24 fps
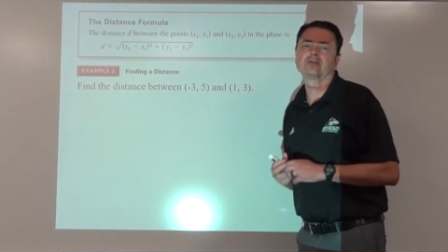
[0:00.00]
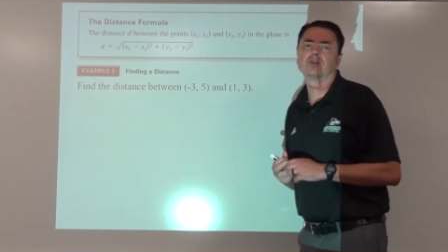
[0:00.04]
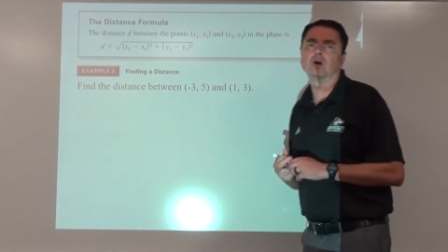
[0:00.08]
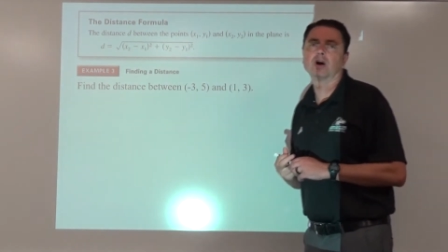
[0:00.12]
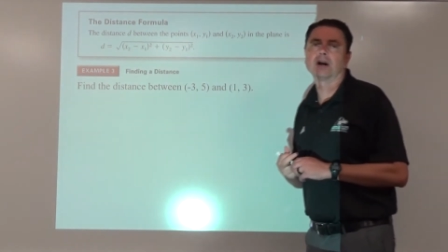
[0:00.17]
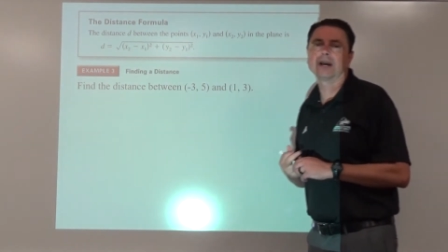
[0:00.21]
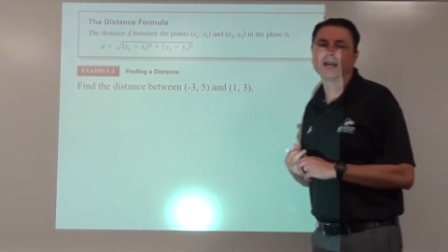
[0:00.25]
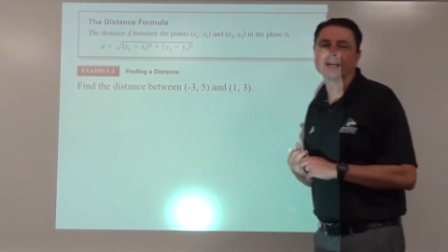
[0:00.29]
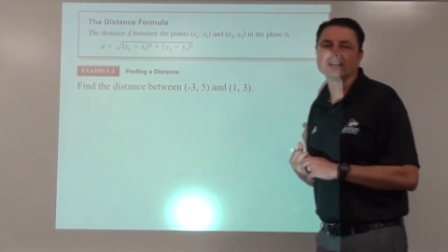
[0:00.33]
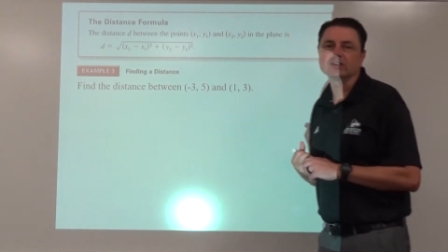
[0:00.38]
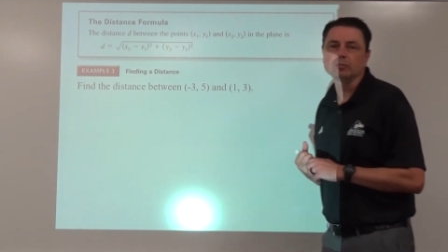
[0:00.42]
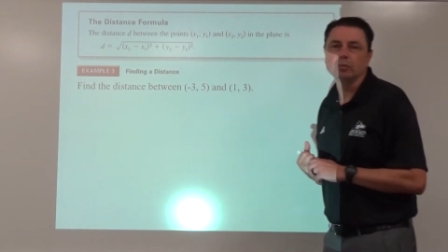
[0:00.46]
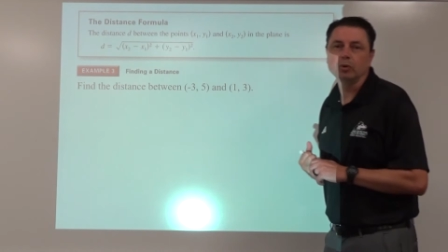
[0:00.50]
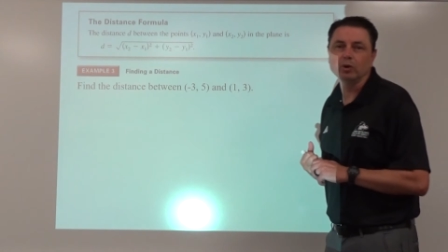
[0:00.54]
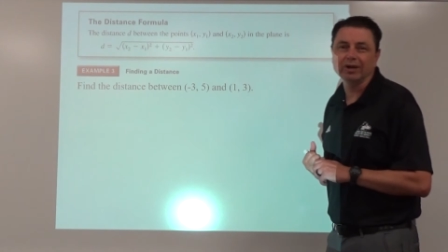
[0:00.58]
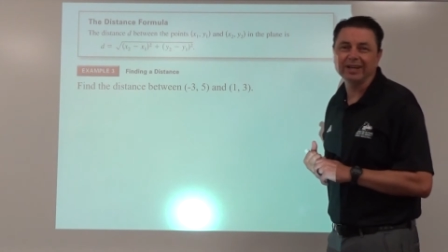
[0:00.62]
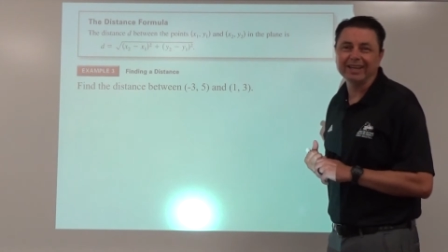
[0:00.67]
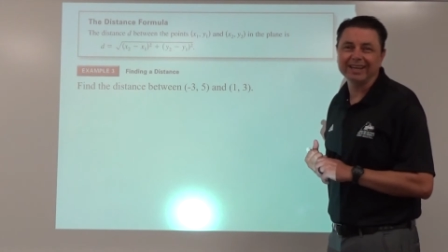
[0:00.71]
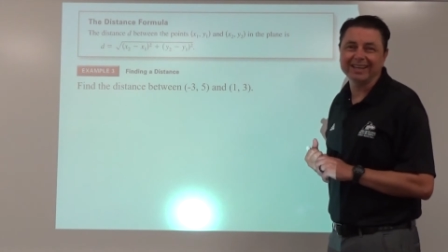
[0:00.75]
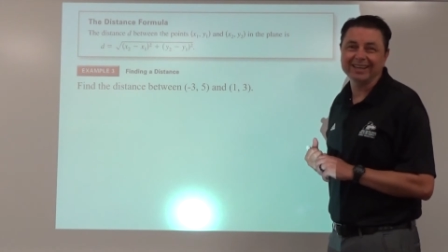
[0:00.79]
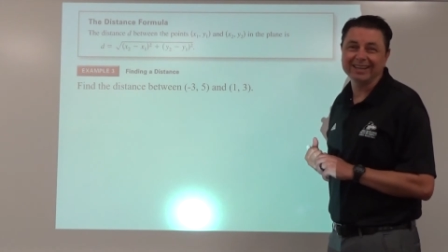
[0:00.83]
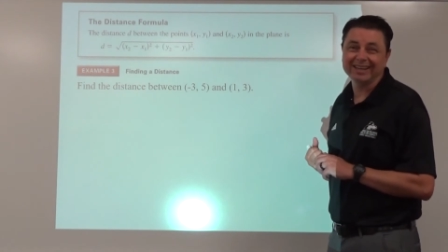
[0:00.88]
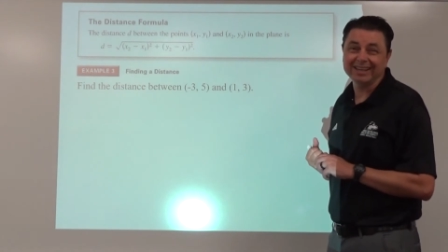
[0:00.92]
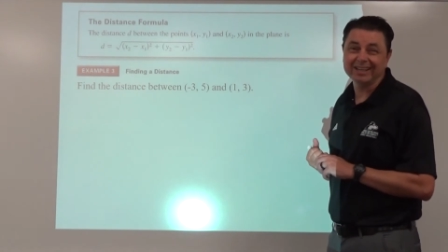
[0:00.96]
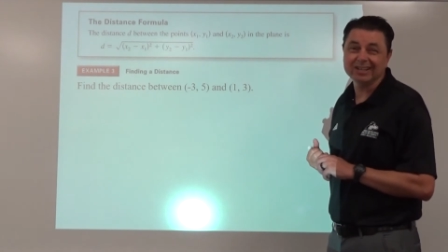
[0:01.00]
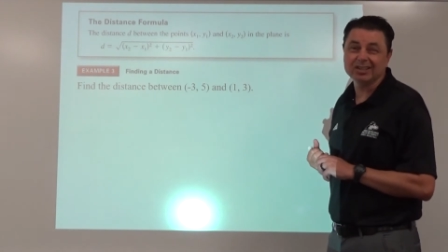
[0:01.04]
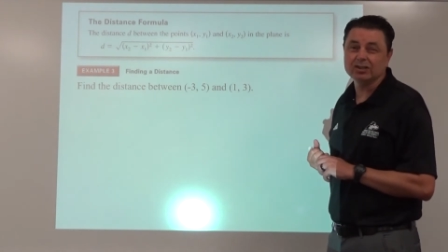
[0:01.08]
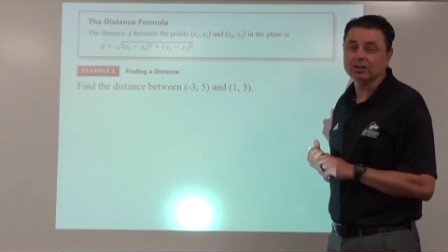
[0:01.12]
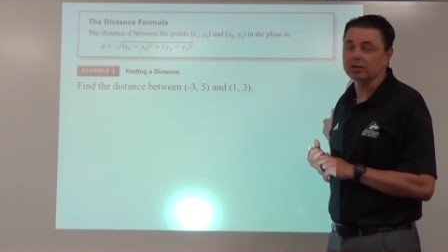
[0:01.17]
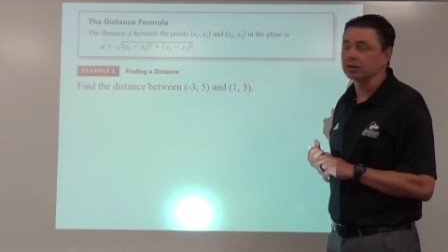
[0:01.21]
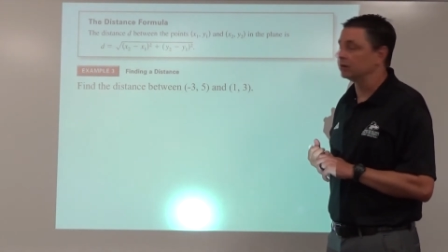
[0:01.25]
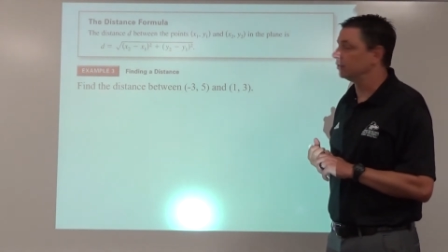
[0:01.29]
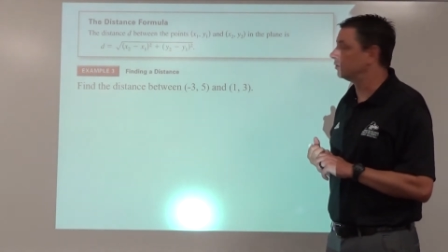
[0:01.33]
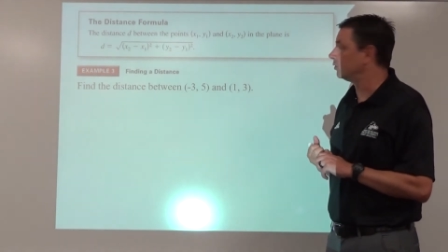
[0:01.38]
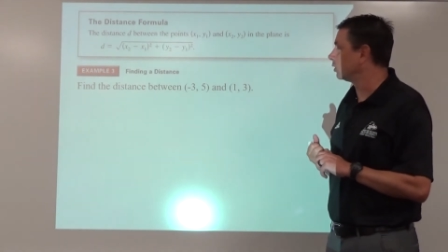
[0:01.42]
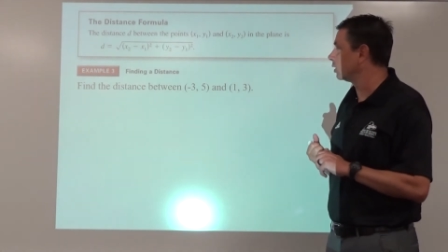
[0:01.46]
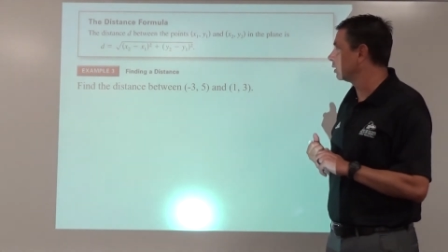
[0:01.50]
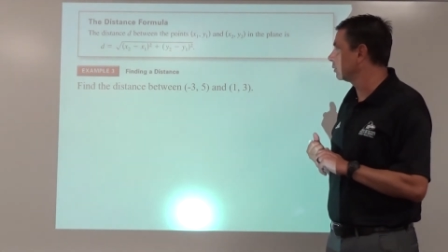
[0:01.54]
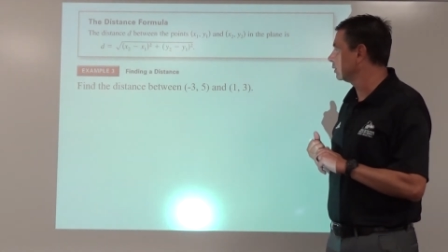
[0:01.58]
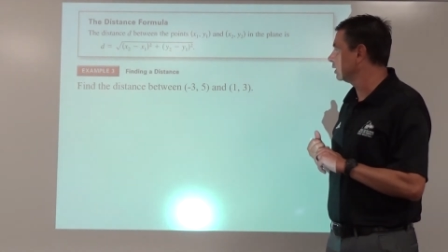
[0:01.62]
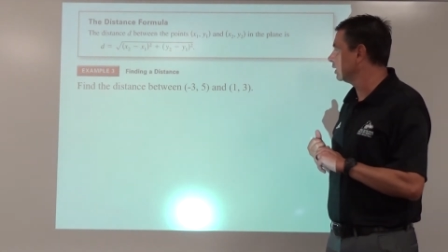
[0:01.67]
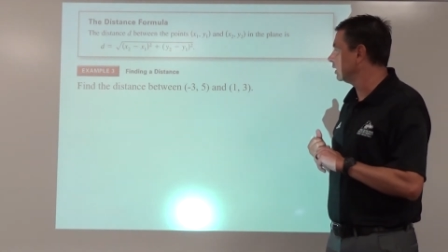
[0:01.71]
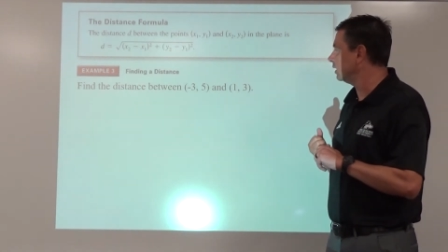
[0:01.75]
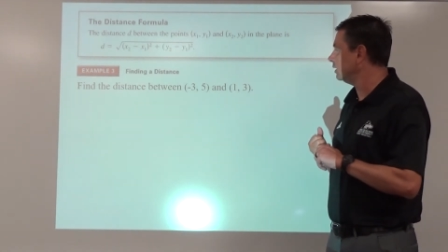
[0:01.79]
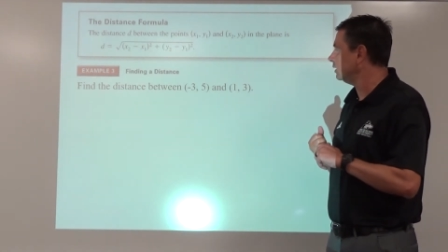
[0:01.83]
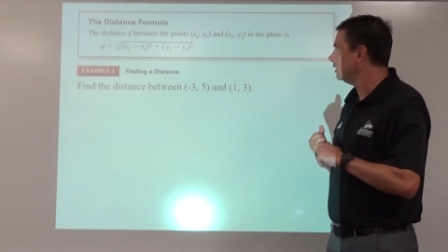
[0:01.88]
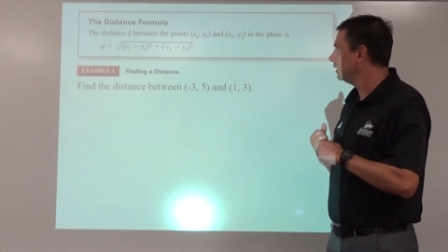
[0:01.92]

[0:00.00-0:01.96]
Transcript: far as putting it into the formula.